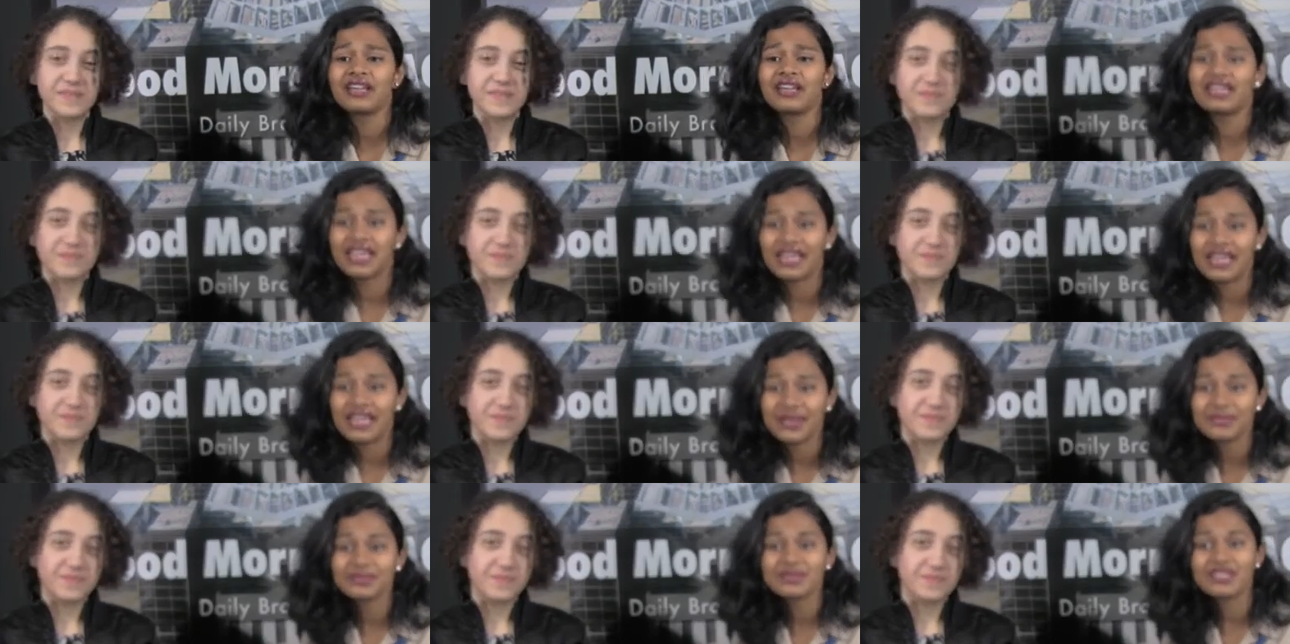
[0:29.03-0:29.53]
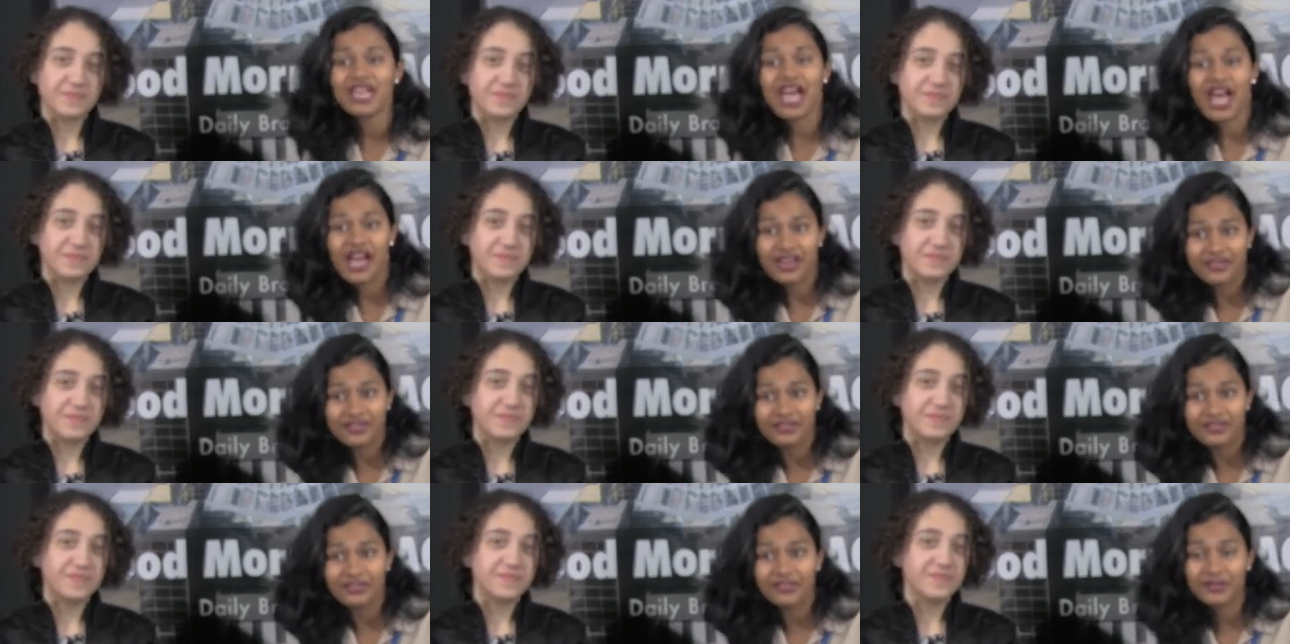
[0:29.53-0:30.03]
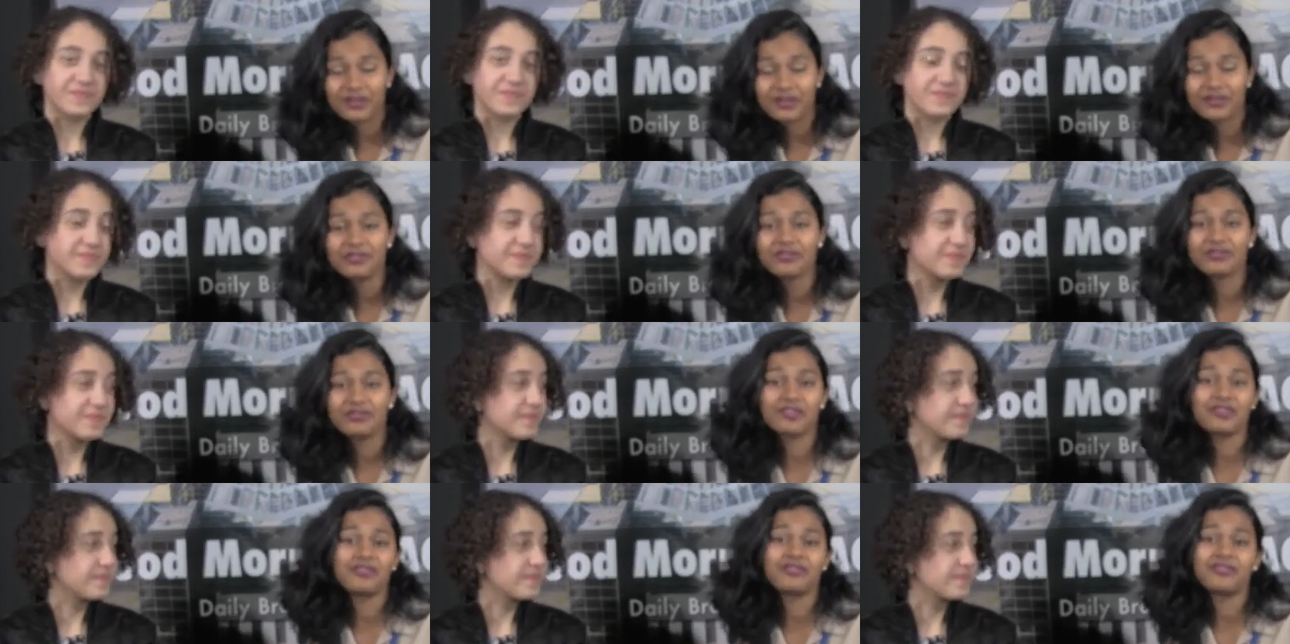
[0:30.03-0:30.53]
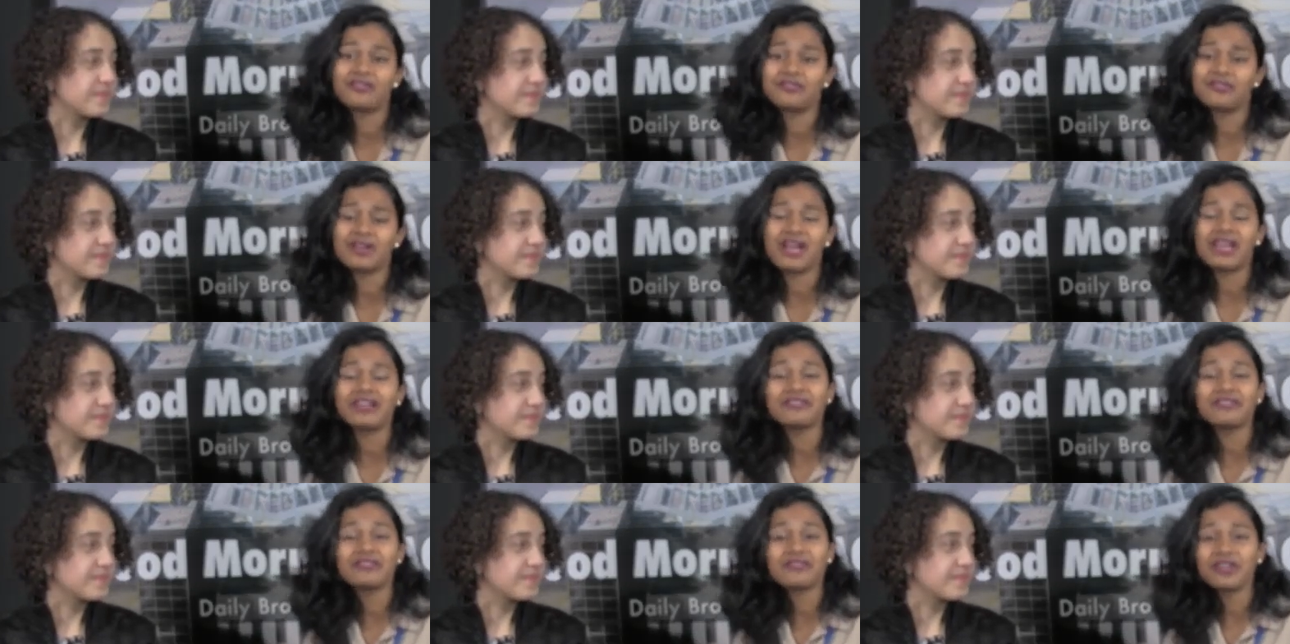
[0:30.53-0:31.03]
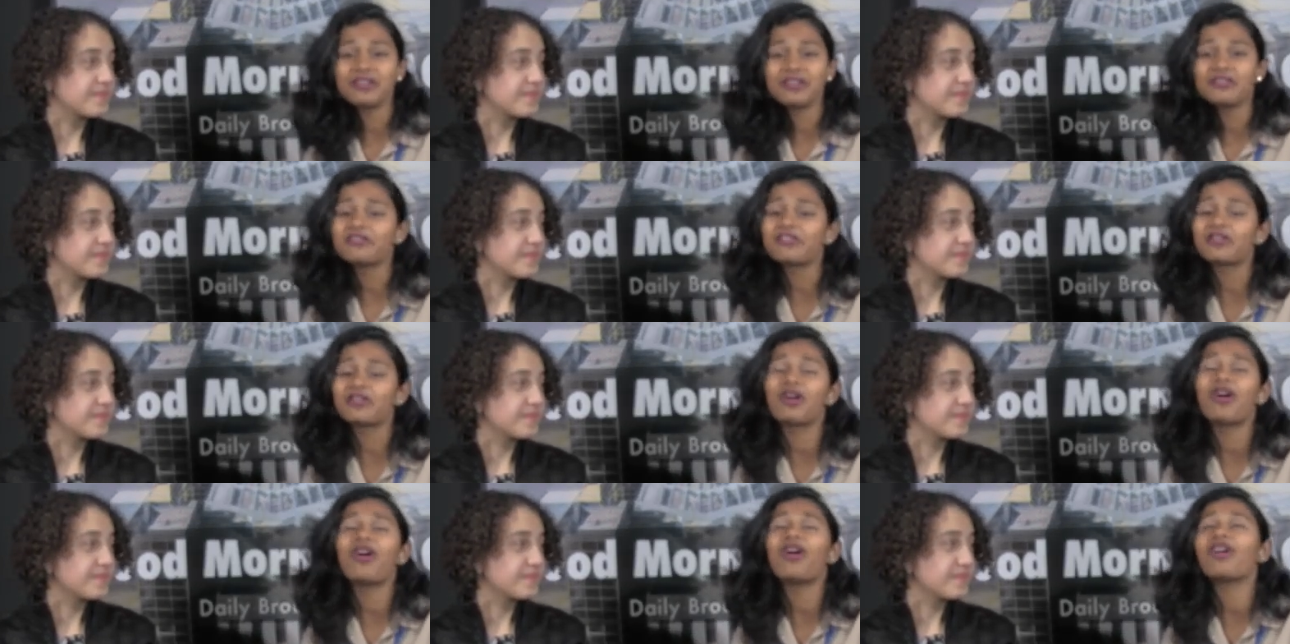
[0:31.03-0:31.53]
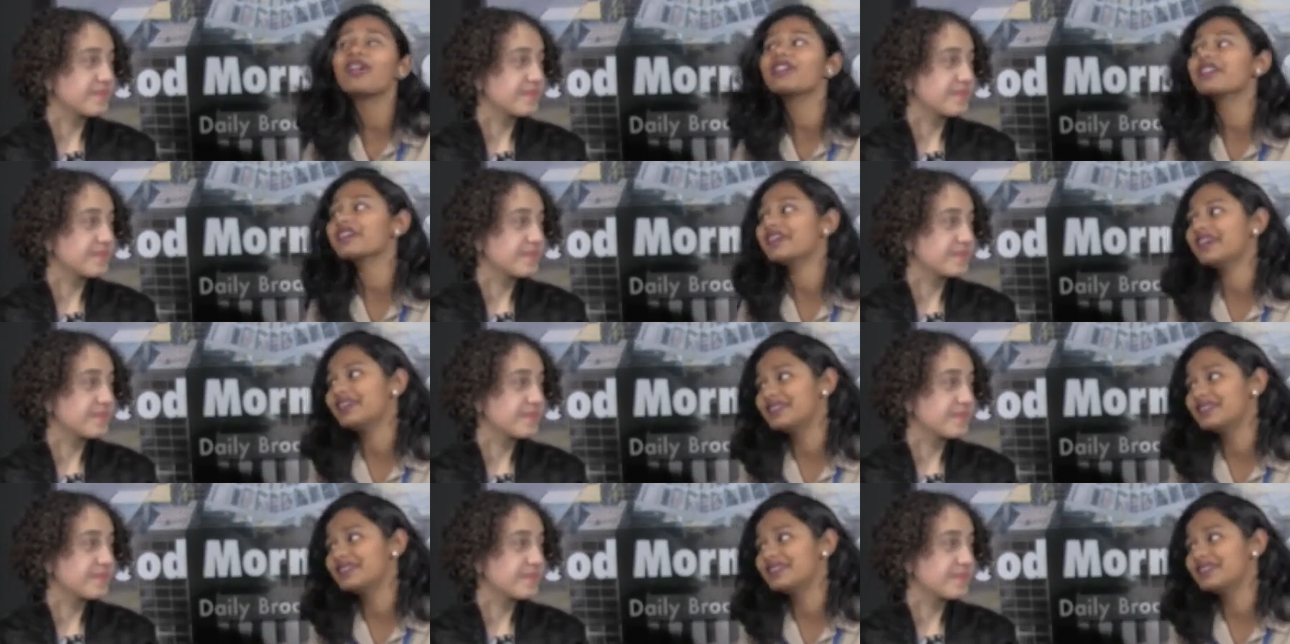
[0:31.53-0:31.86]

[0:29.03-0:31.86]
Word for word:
Speaker 1: games, and food for and fun for all